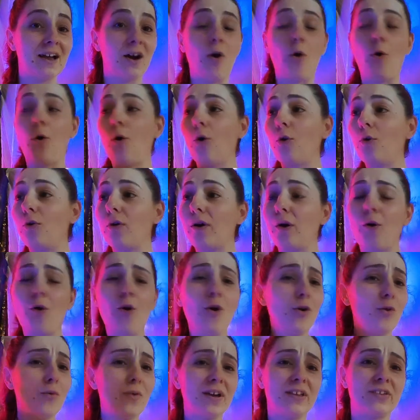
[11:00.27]

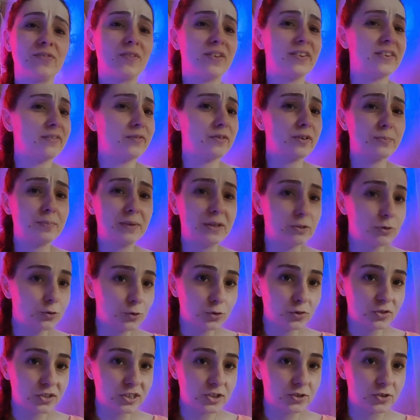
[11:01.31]
always when there will be a
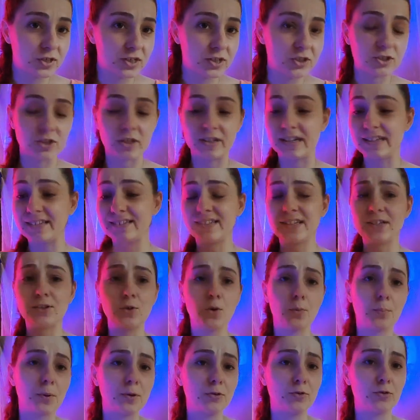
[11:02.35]
new situation, let's say you
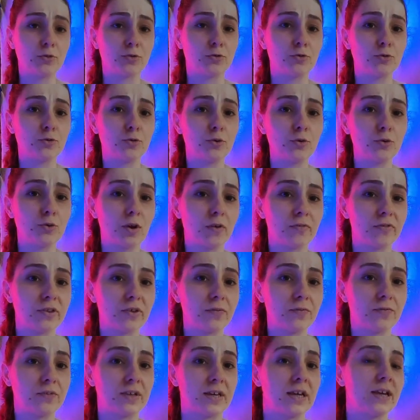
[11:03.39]
open your studio, you have
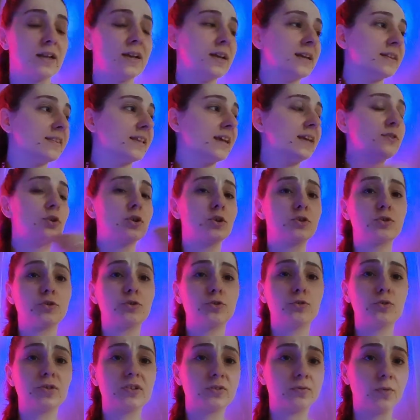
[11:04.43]
some fear. Then your
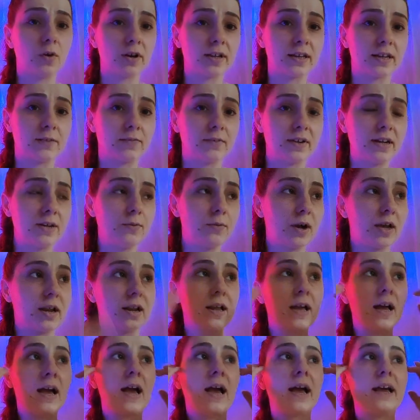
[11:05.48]
studio is working very well.
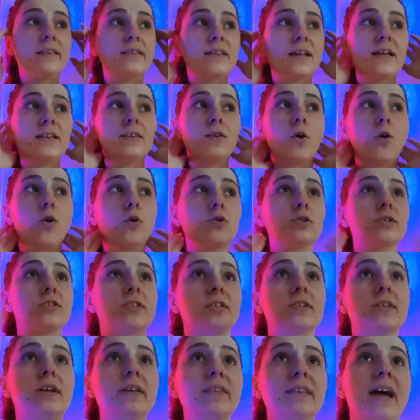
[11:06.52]
And then all of a
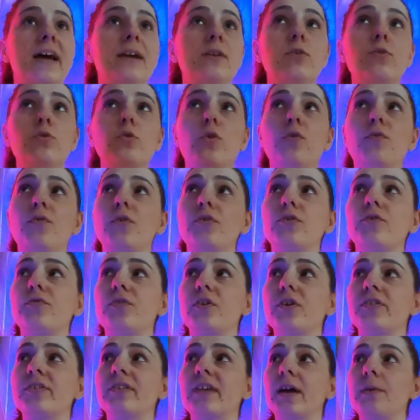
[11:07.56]
sudden, I don't know, for the
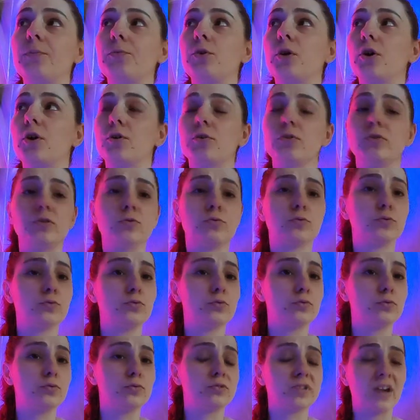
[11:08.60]
first time, you are going
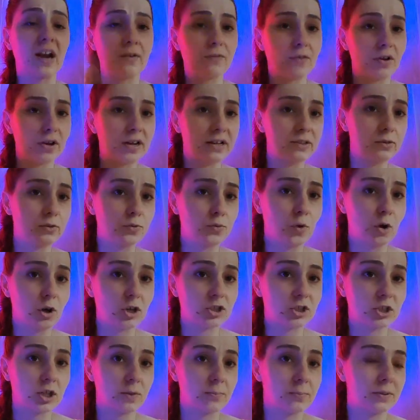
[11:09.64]
to travel and do
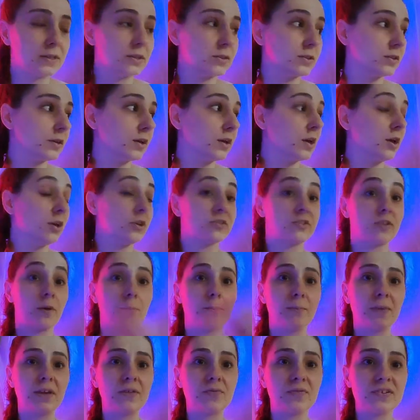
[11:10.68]
workshop in some
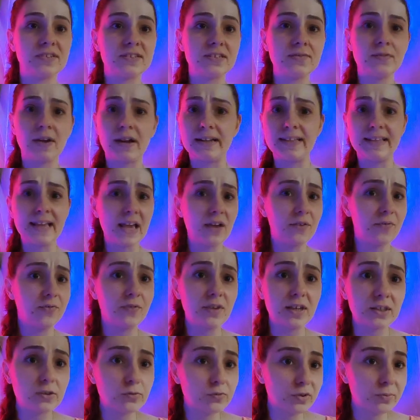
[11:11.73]
big festival. Yeah,
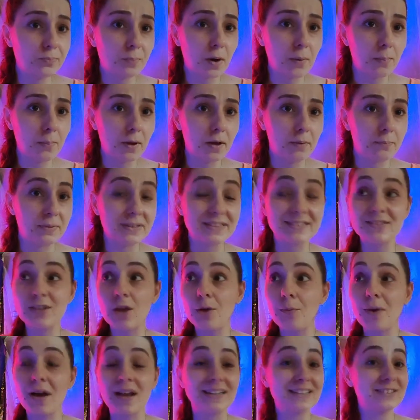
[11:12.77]
fears will pop up. It's
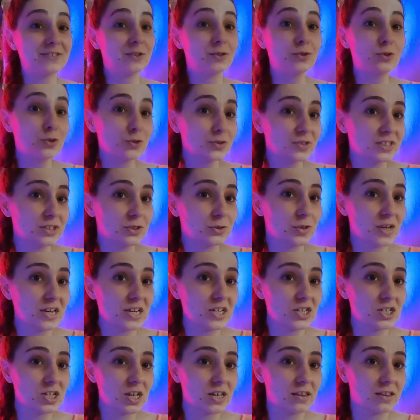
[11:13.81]
normal. It's a new
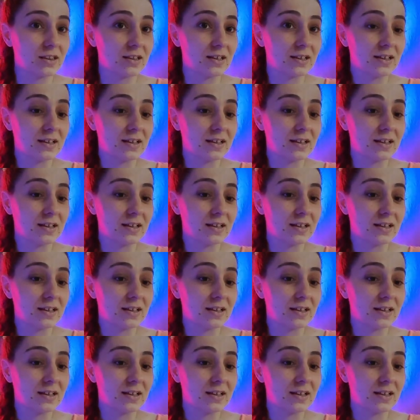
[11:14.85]
situation.